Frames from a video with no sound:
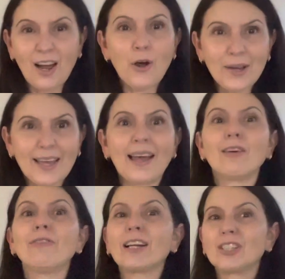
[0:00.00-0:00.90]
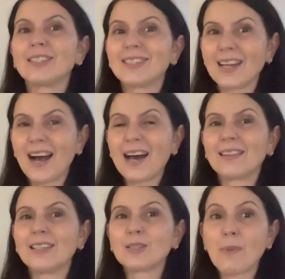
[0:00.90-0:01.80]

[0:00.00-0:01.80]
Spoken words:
oh, okay, I've actually started this.